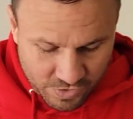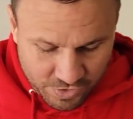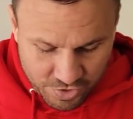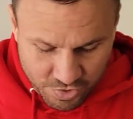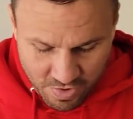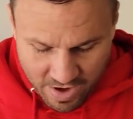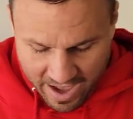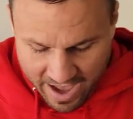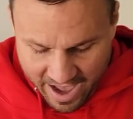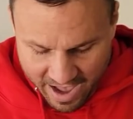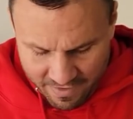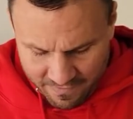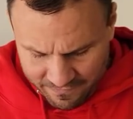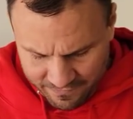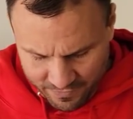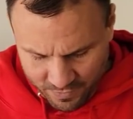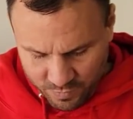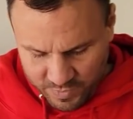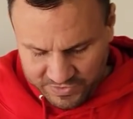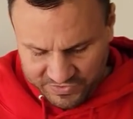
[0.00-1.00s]
You
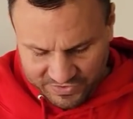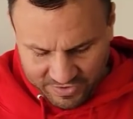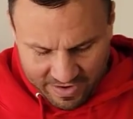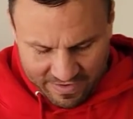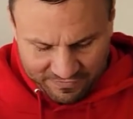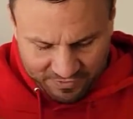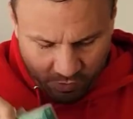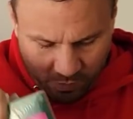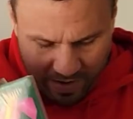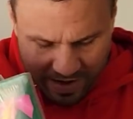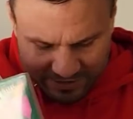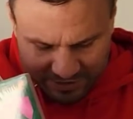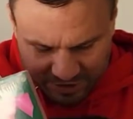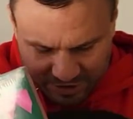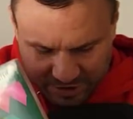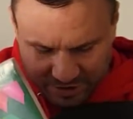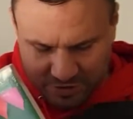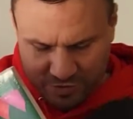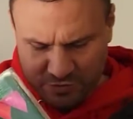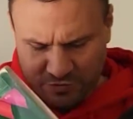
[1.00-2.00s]
have? We still have yeah. to watch
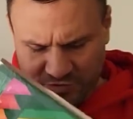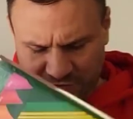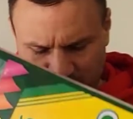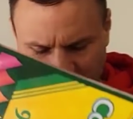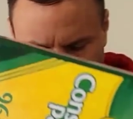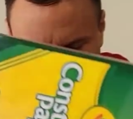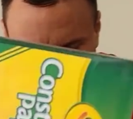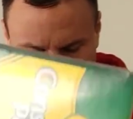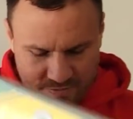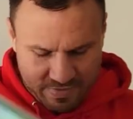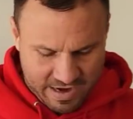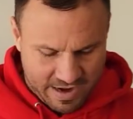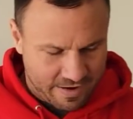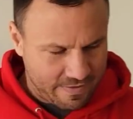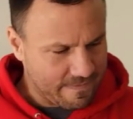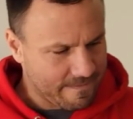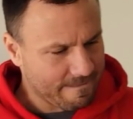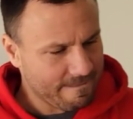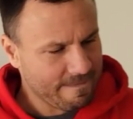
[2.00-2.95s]
the new Spider-Man. I